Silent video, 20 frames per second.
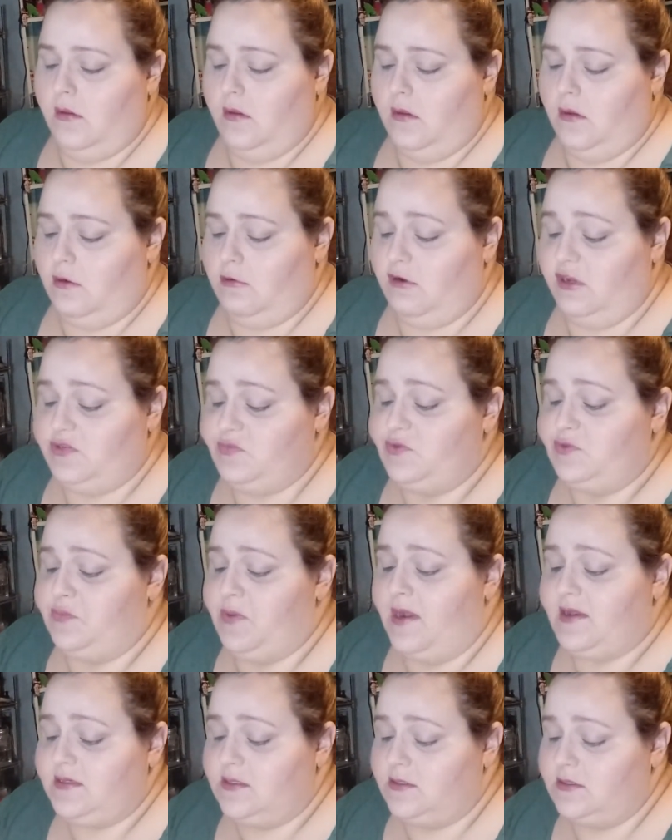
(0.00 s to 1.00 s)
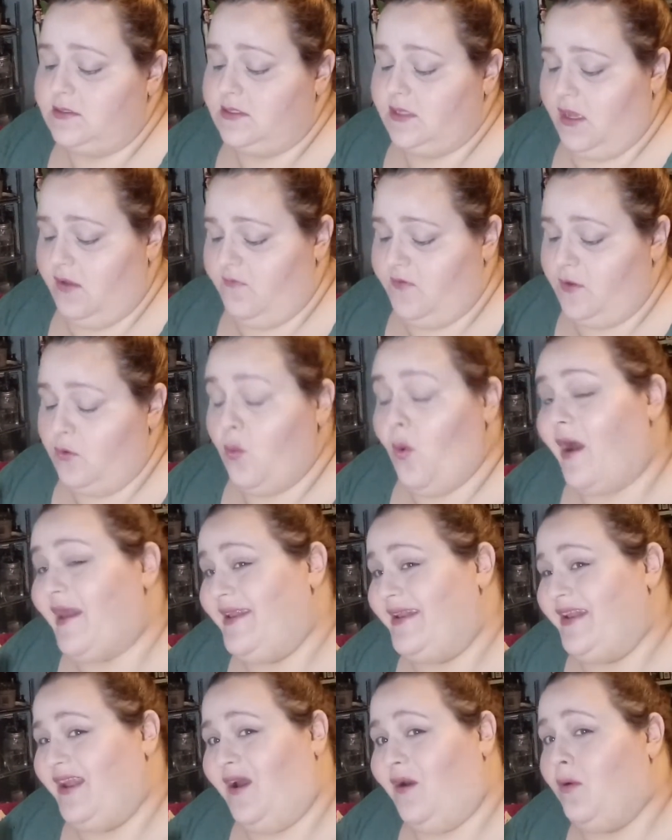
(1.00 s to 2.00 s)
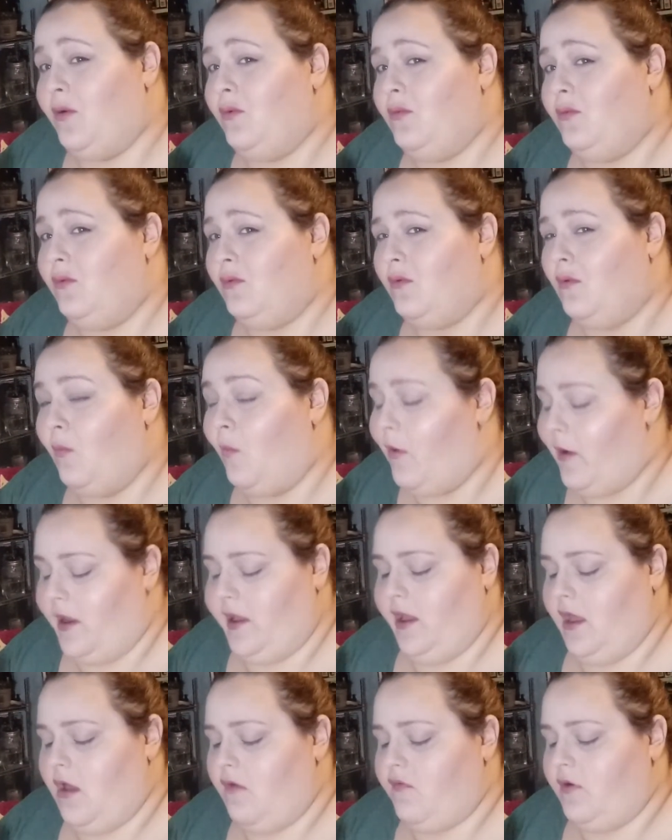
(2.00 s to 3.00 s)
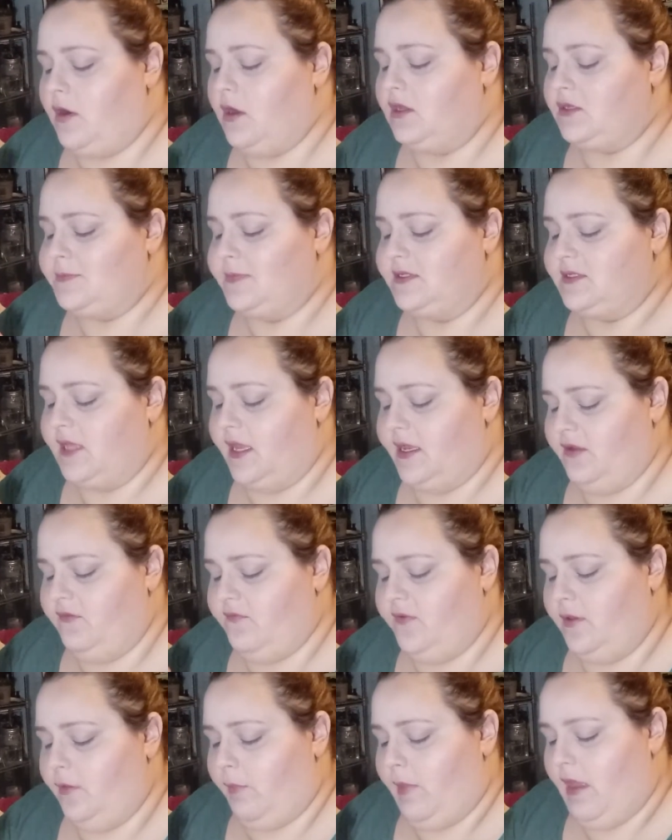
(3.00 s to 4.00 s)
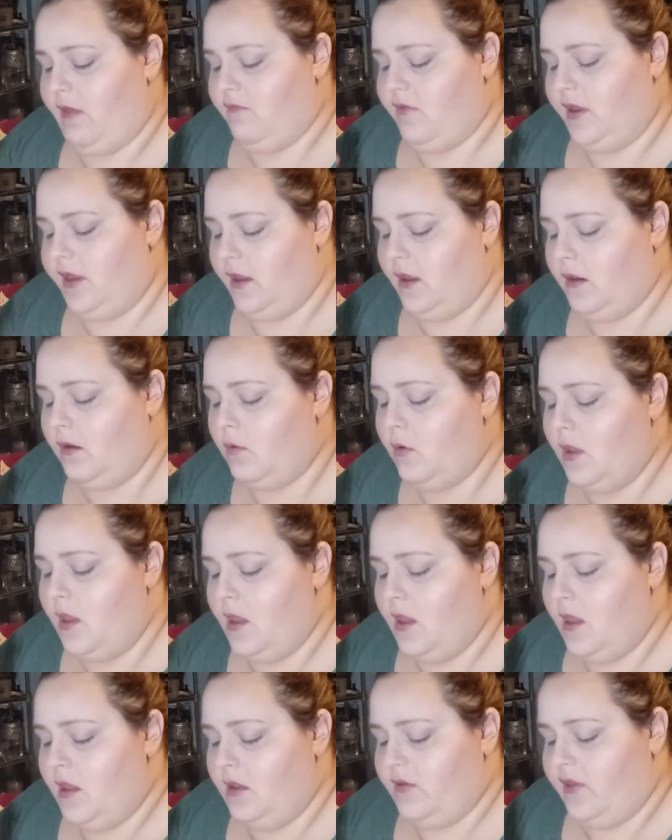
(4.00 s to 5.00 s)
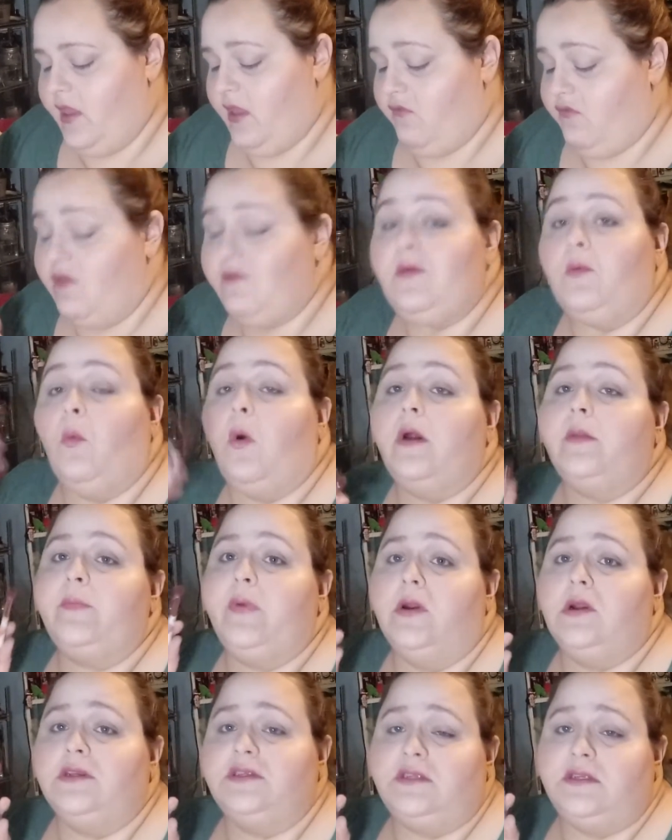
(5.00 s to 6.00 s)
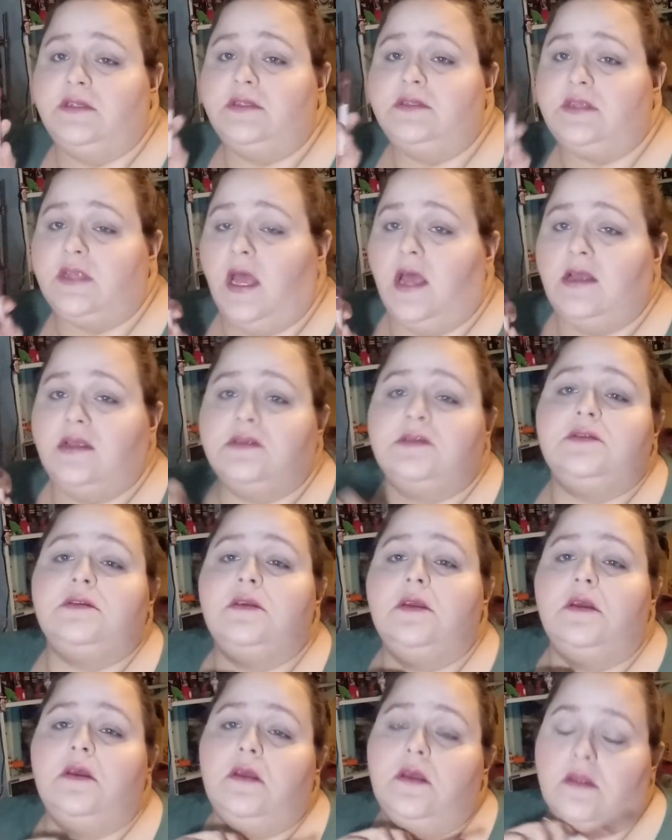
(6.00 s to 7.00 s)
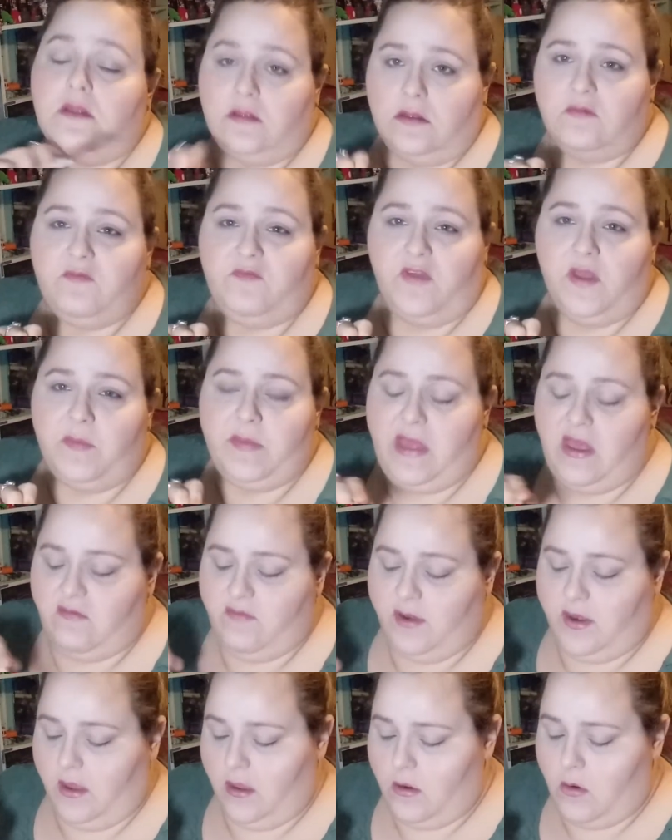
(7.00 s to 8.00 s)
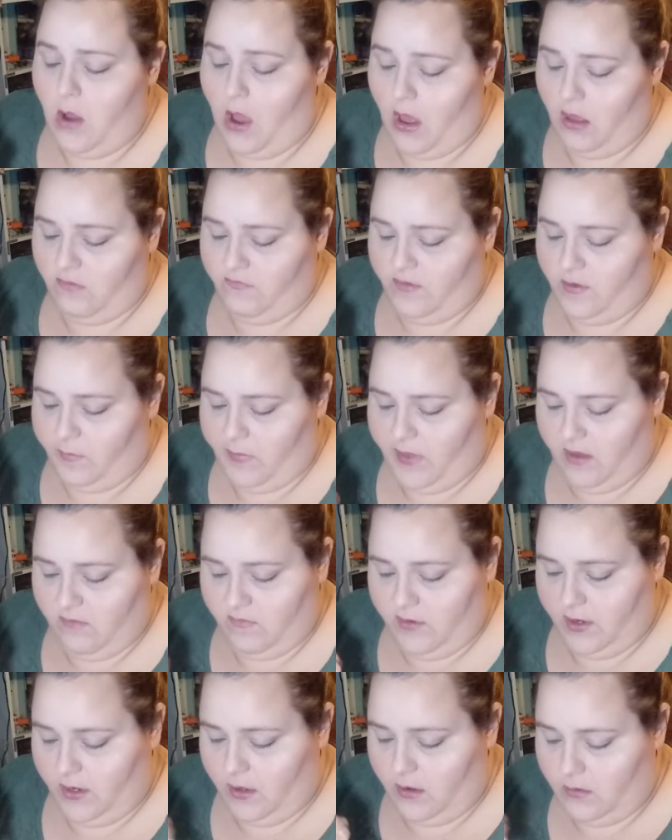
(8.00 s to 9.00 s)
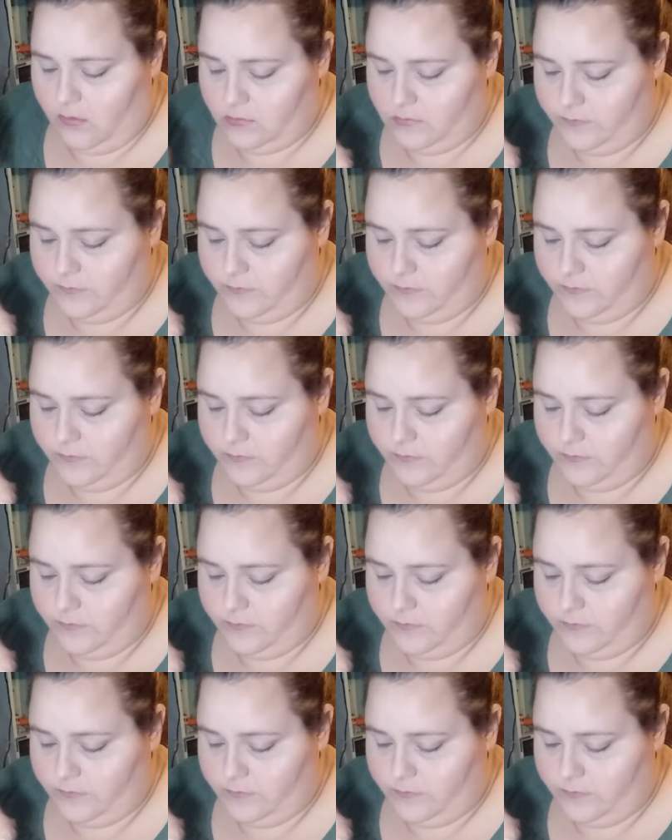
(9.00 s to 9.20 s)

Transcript: Christmas presents. If you want to know what I got for Christmas, I can film that video. If even one person says, film that video, I'll film that video.